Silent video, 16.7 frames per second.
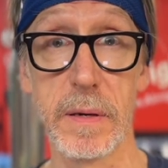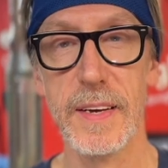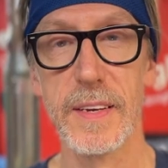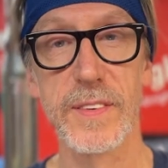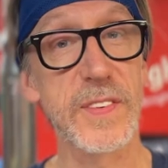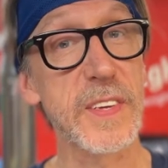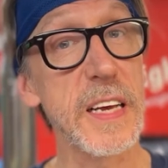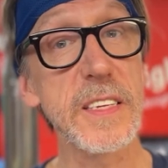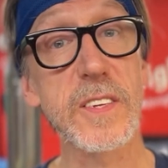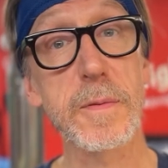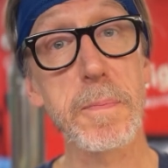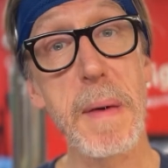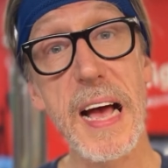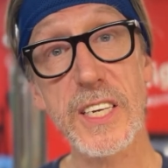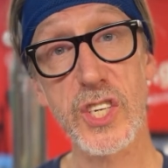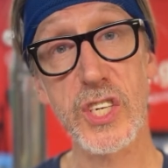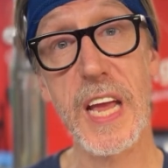Since
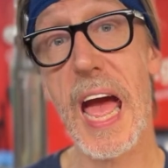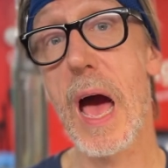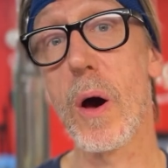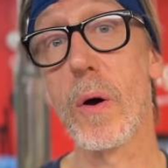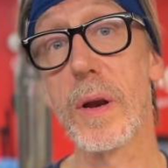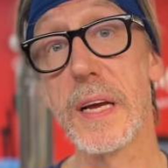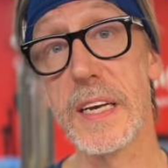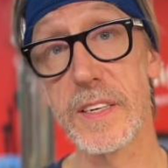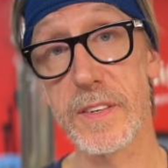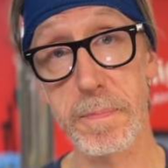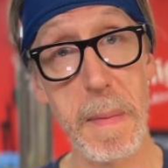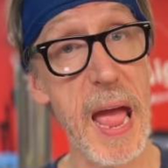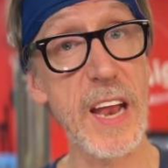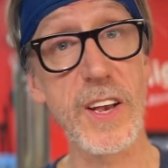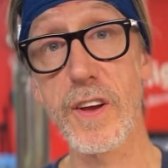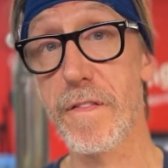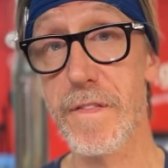mesh count is
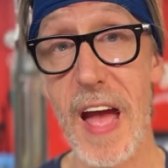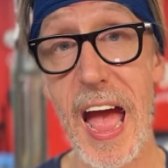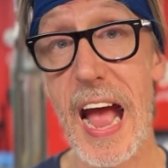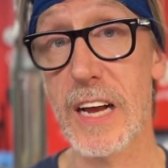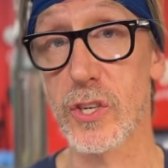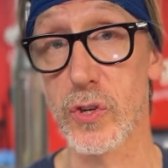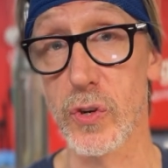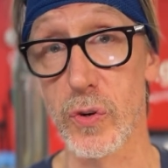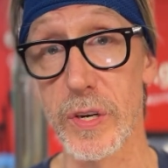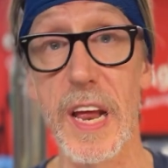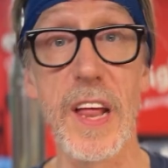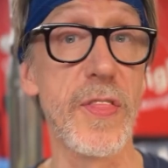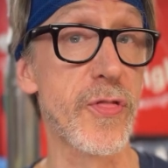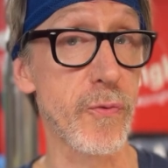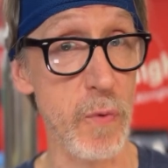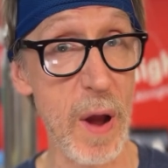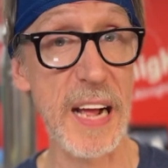manufactured in
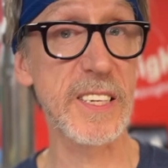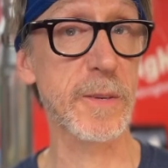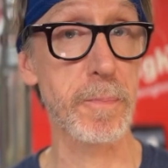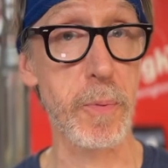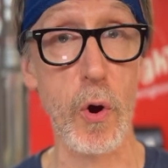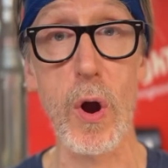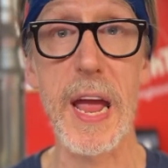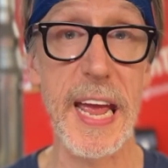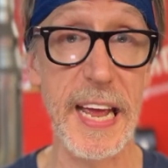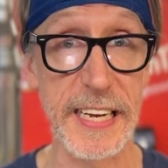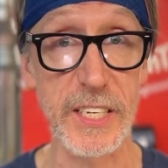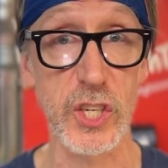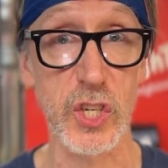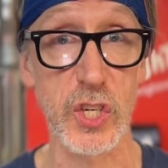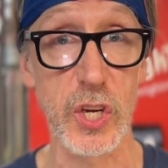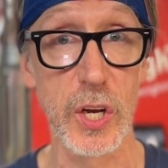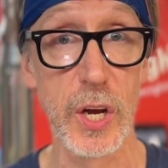threads per
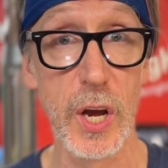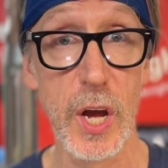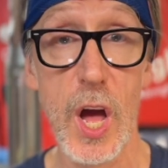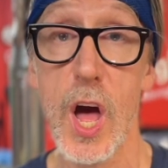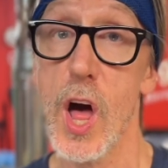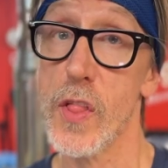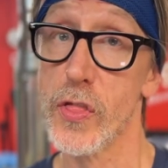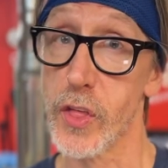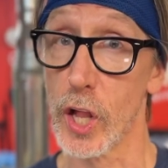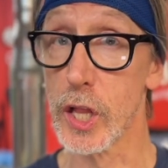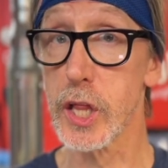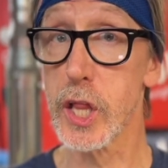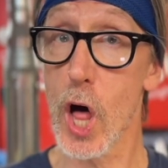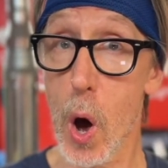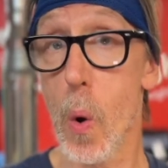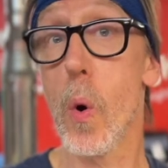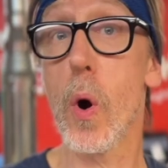inch, the
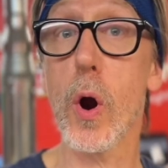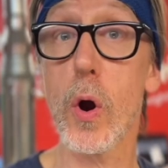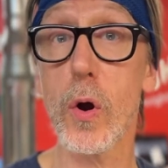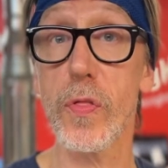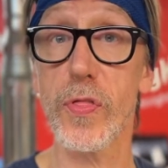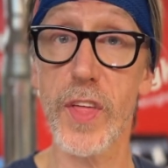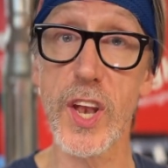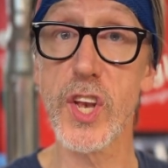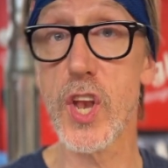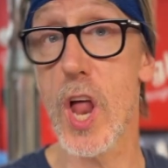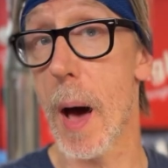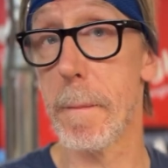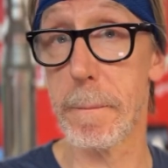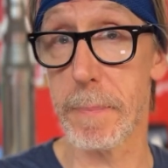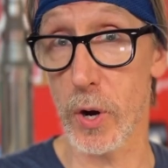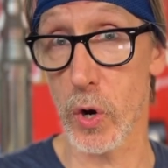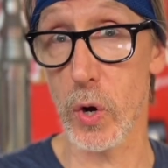lower the
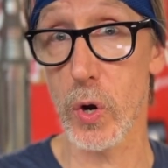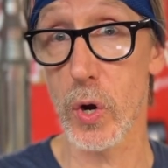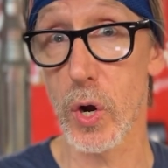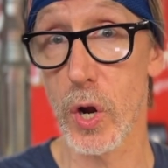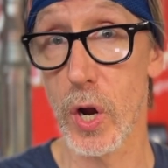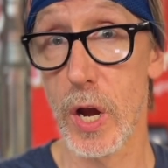number,